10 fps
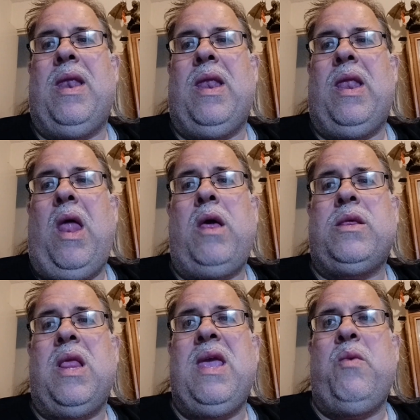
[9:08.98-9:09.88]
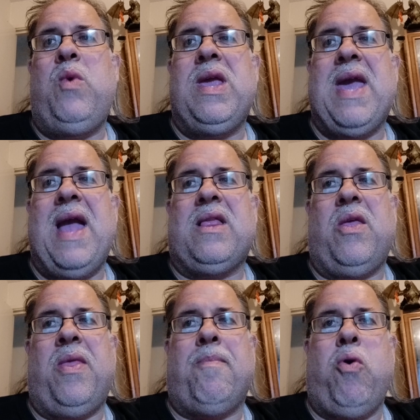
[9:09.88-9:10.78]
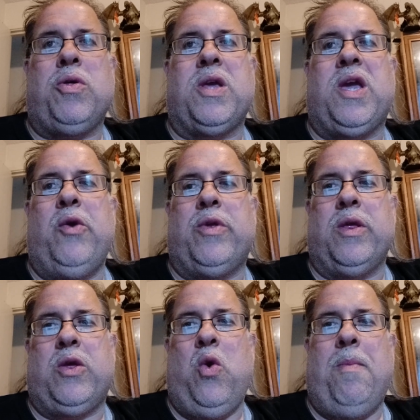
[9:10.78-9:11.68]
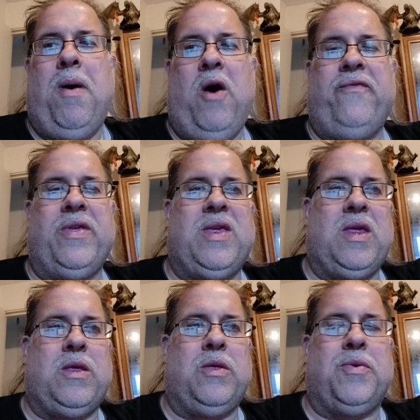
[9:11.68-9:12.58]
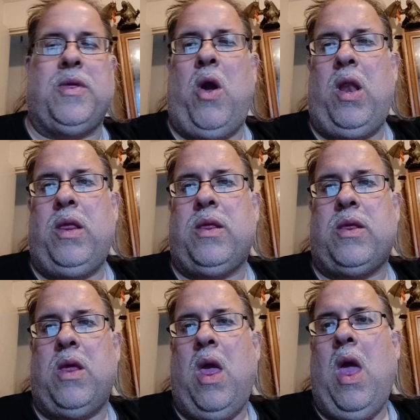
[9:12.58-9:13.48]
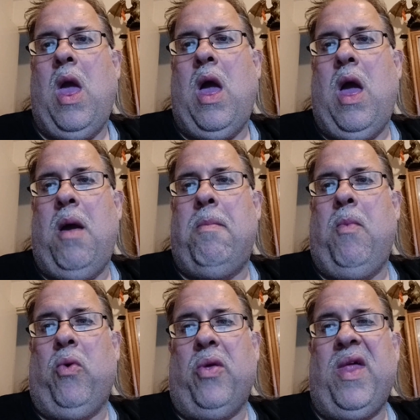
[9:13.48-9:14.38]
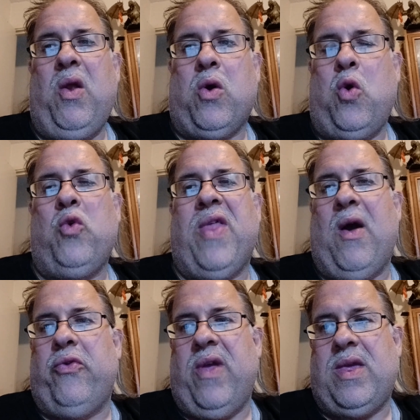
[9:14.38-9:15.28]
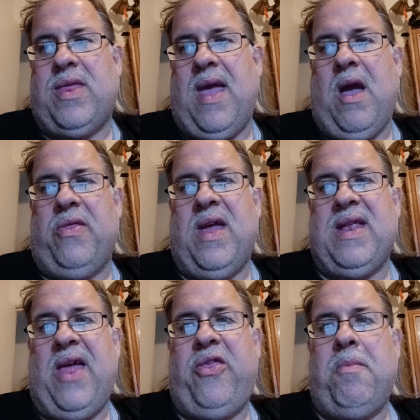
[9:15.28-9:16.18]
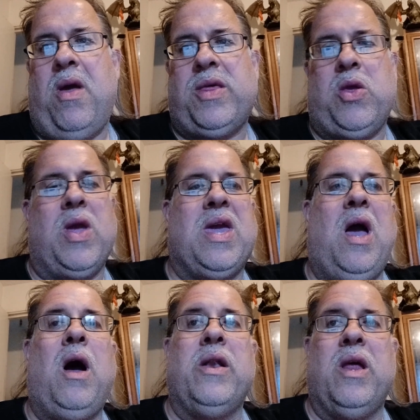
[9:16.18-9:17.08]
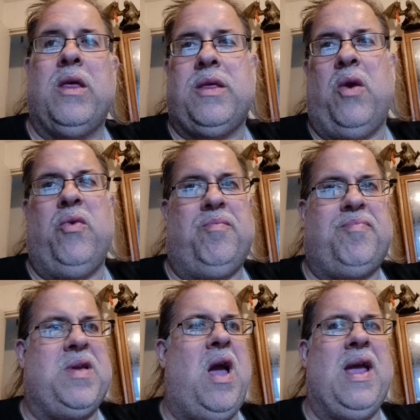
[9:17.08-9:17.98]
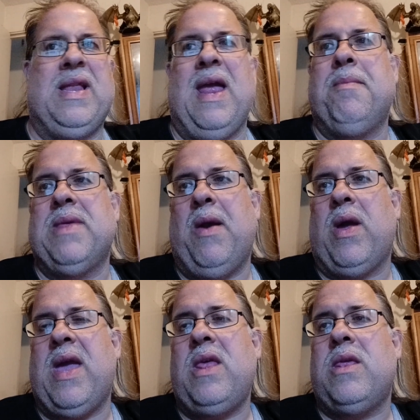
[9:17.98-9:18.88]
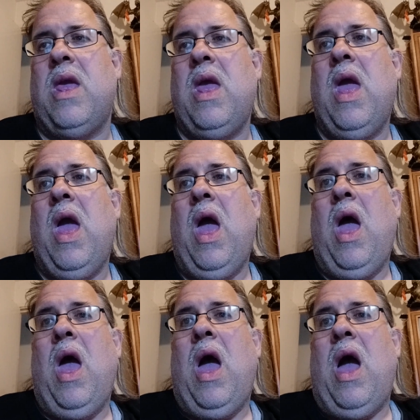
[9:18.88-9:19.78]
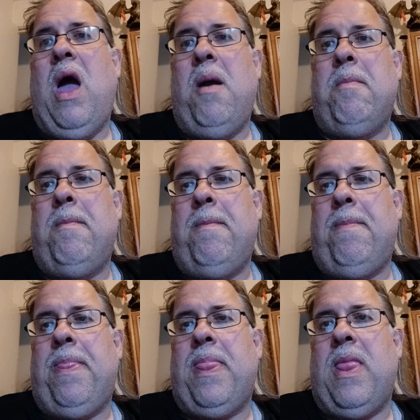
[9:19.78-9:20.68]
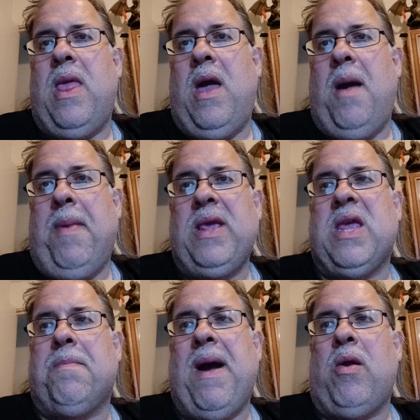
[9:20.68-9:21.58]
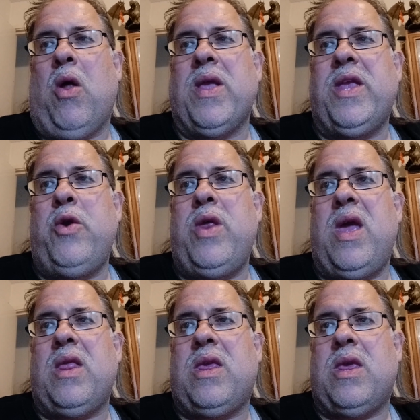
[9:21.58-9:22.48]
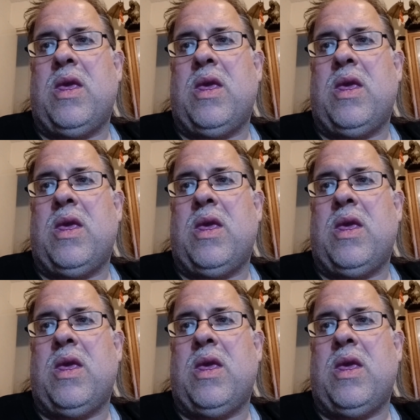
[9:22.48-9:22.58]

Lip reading: Lastly, we get the Prosecutors, who are part of the Sisters of Silence. Although they're not called that on this, they are the Anathema Psychana, so cutting names out, I guess. A basic battle line unit,